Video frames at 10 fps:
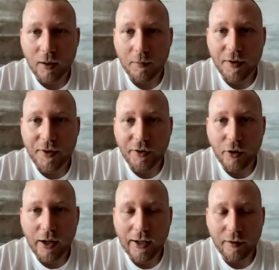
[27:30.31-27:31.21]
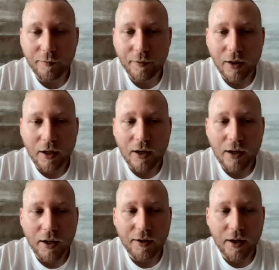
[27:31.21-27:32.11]
Then you have
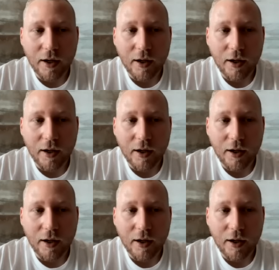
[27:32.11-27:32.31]
an